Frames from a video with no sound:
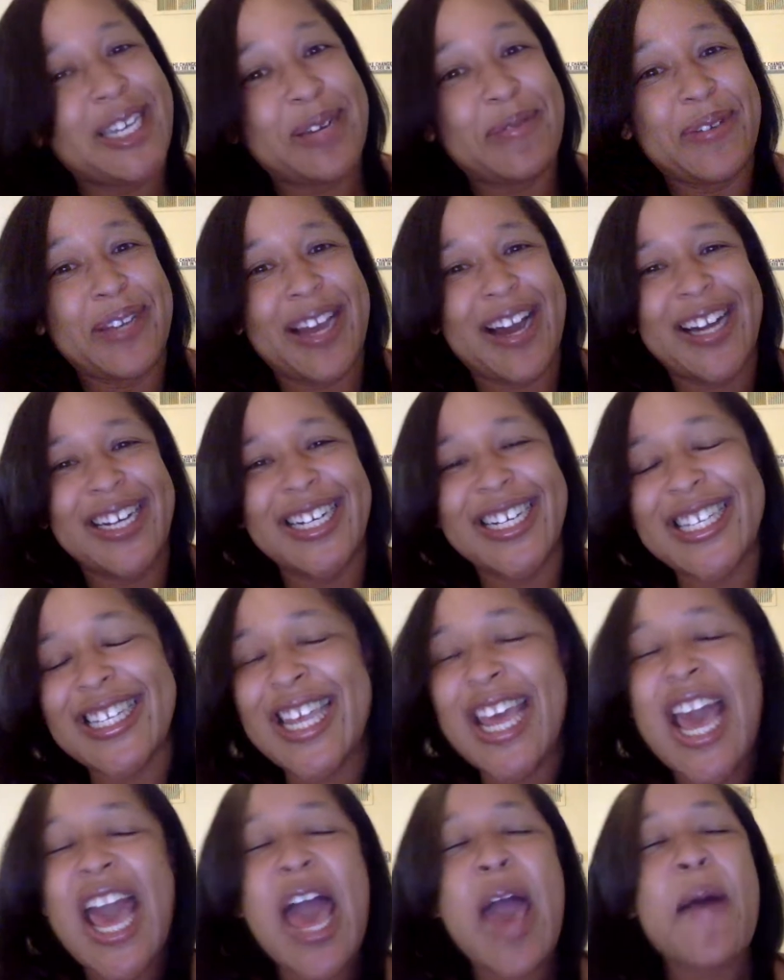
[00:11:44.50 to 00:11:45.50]
to be honest.
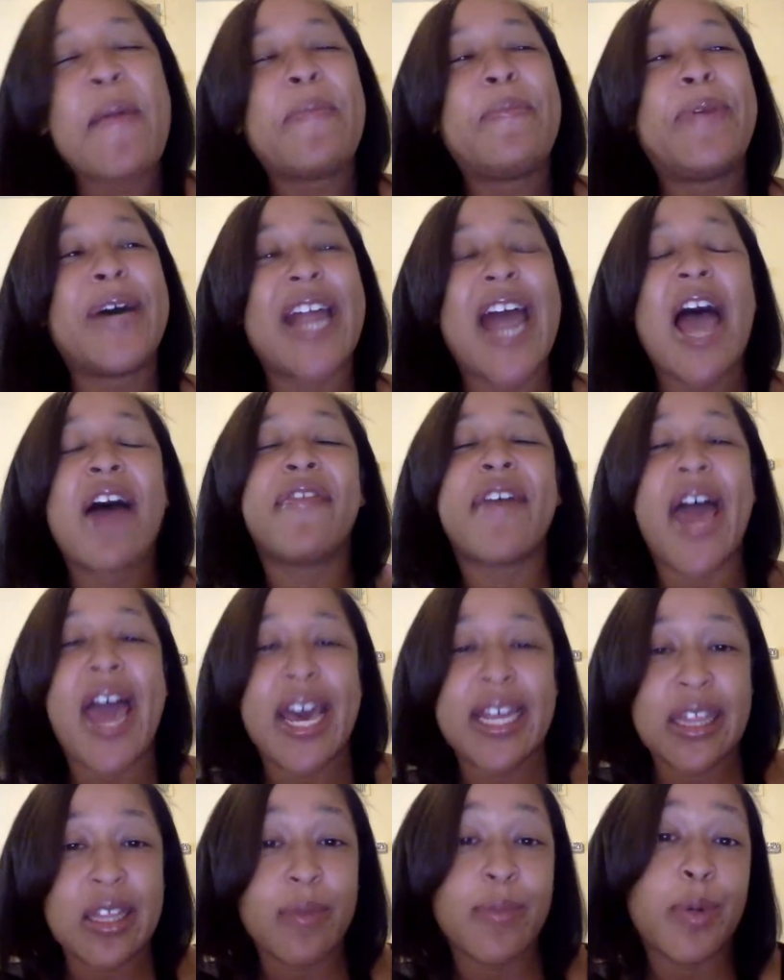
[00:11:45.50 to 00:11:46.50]
But I've
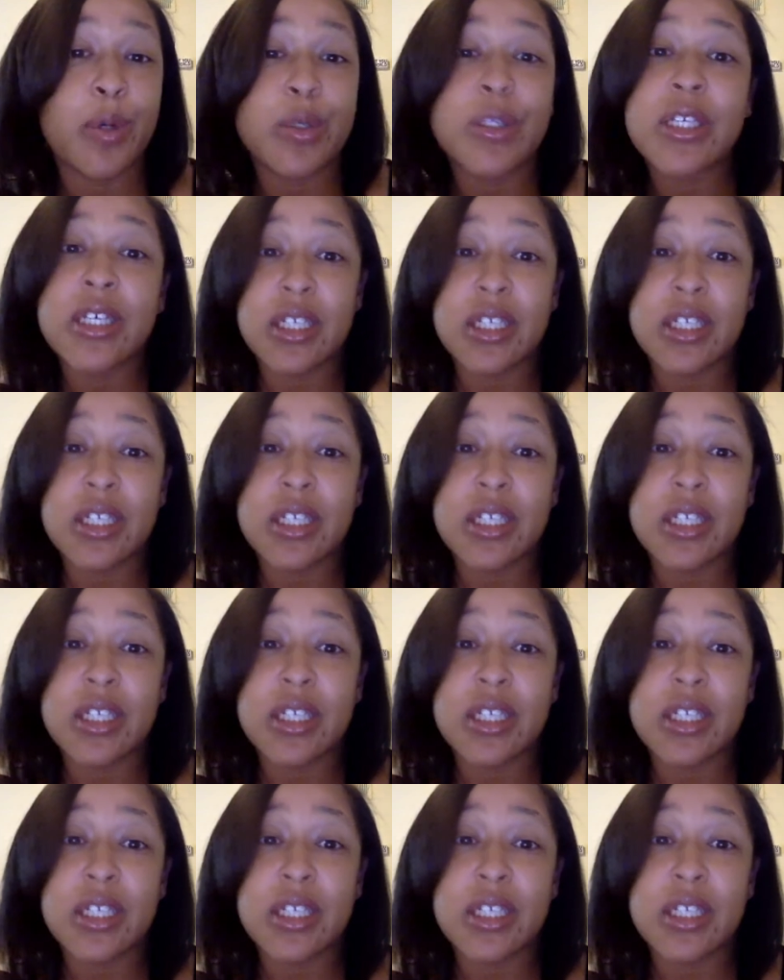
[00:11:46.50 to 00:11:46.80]
had the most